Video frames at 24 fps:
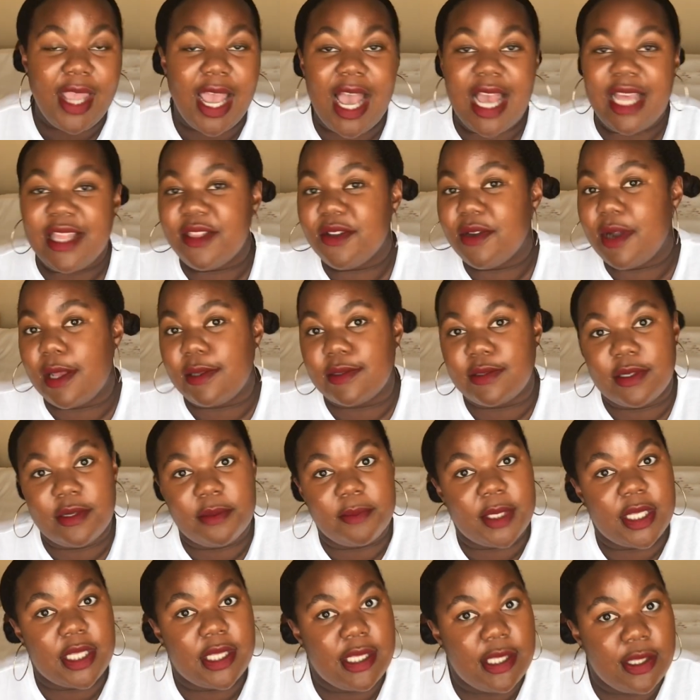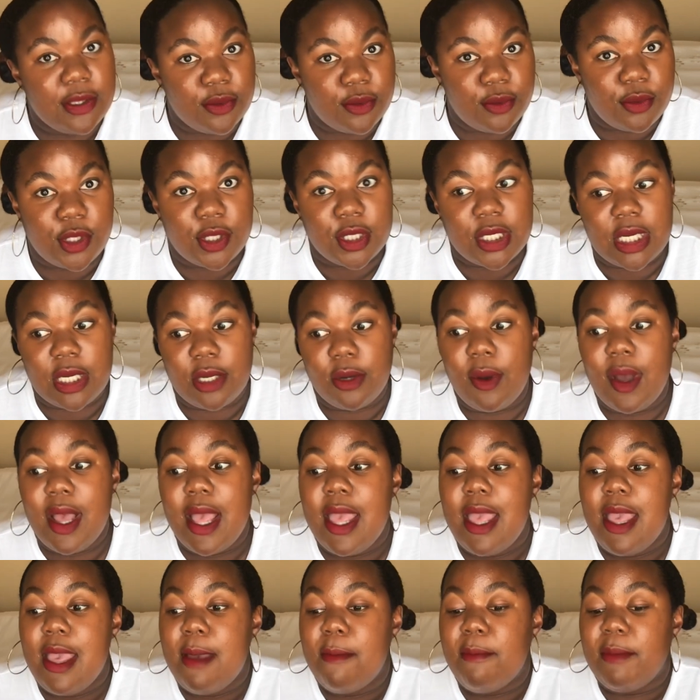I thought I was going to be cute, you know,
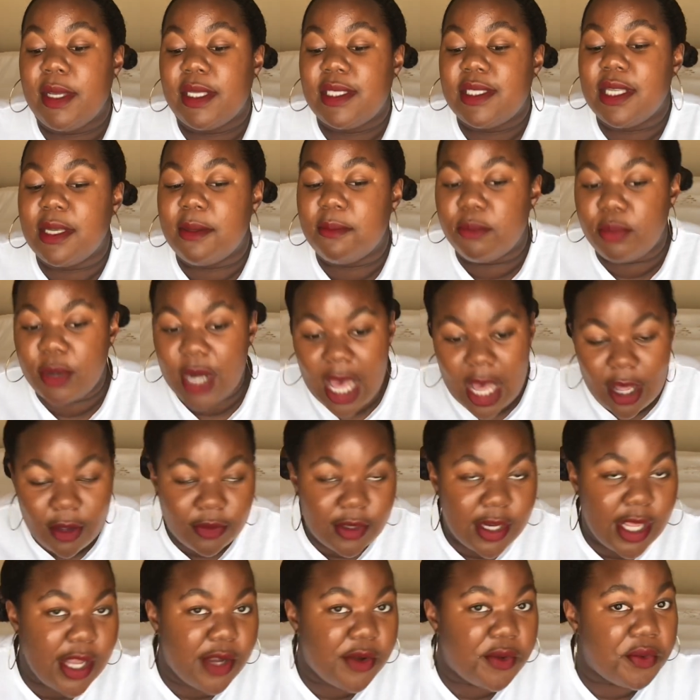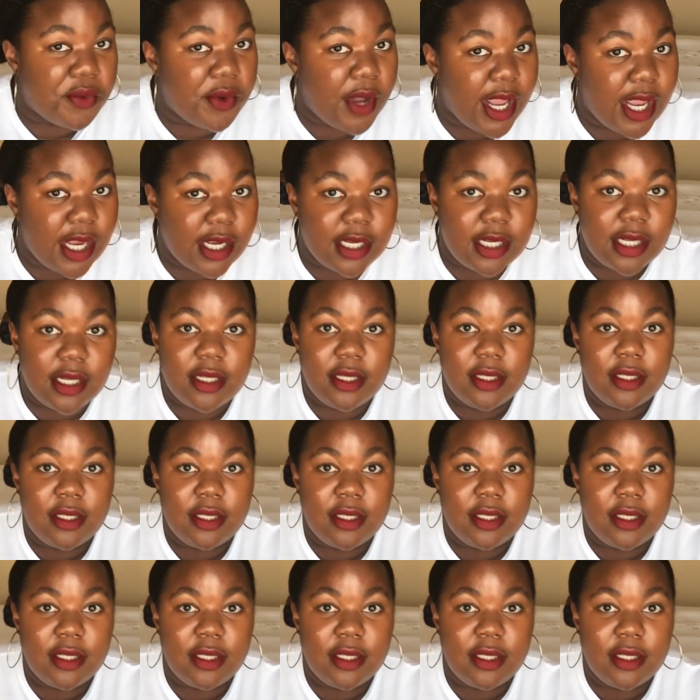mixing brown and red